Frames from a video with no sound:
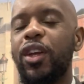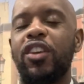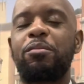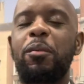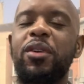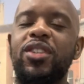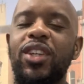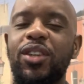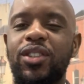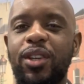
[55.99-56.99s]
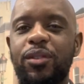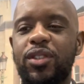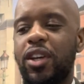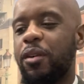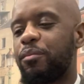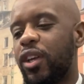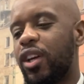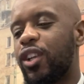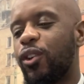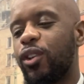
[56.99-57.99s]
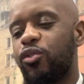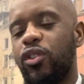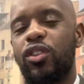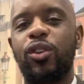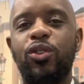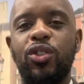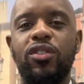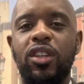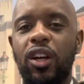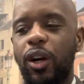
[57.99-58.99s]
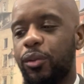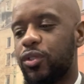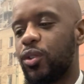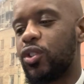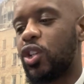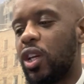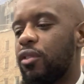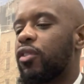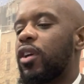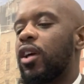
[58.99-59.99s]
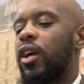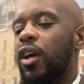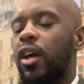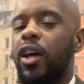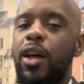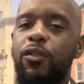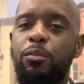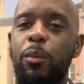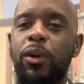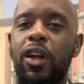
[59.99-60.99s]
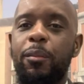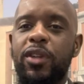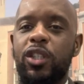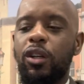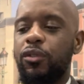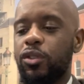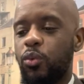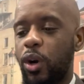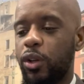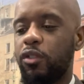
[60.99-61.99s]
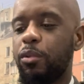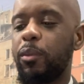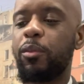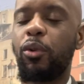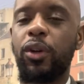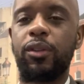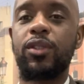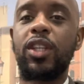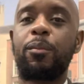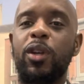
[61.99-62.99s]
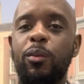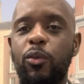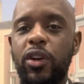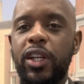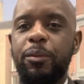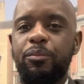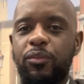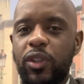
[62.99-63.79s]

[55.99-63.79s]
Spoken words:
You've probably set yourself some New Year's resolutions and goals to achieve. If you're probably like myself as well, you've probably broken some of them already.